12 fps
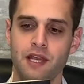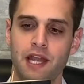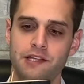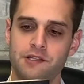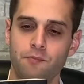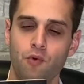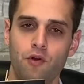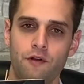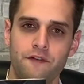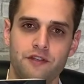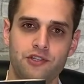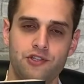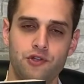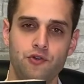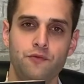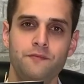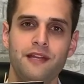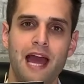it's more of a
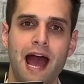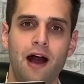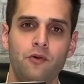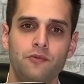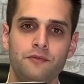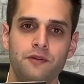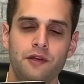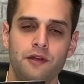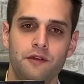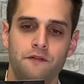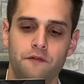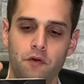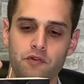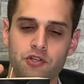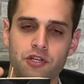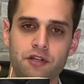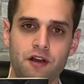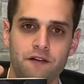zoomed out
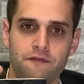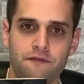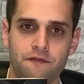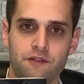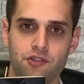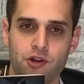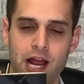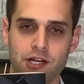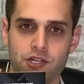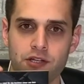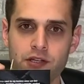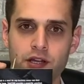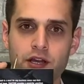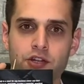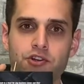version of Traction.